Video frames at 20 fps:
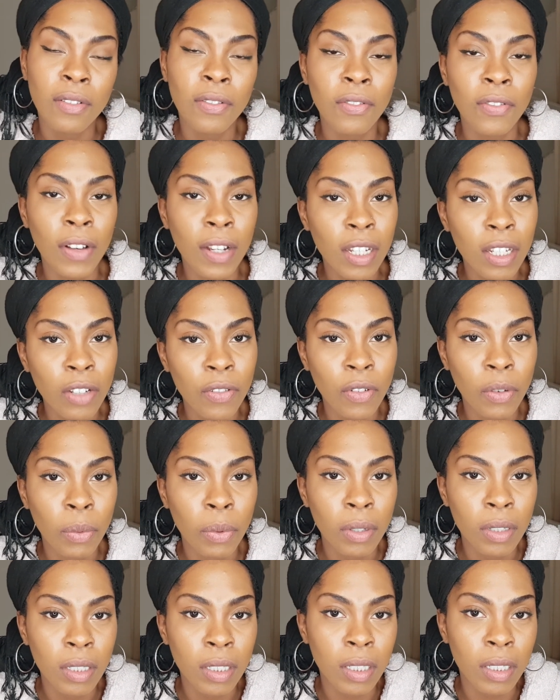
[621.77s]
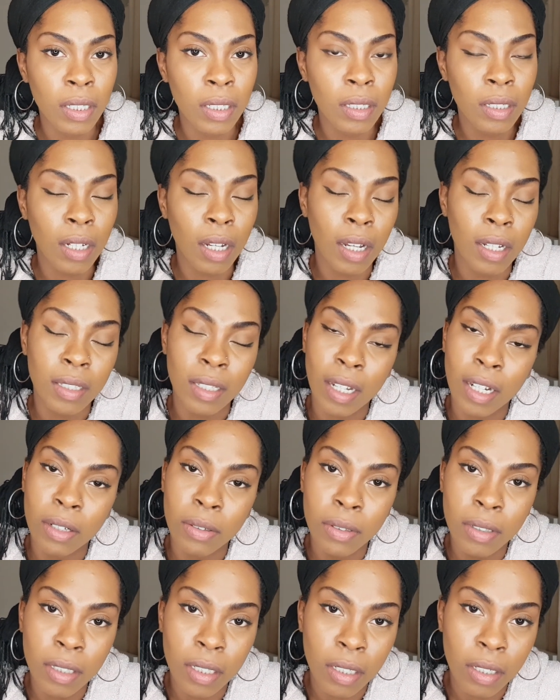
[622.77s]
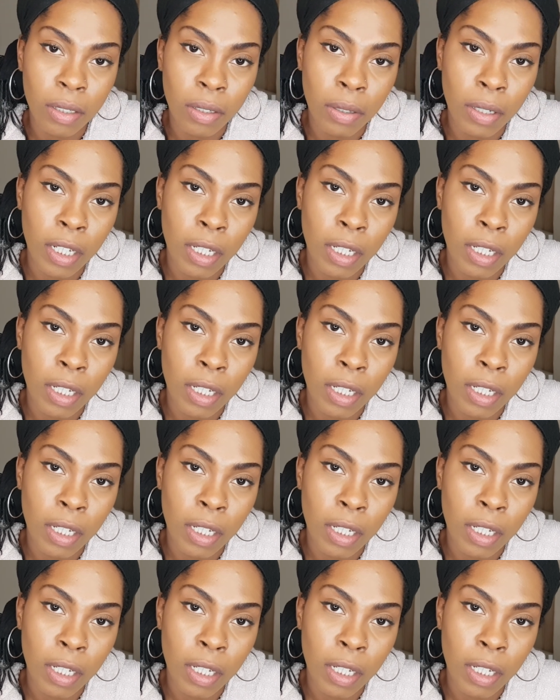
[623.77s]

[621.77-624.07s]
thank you for watching, and I'll see you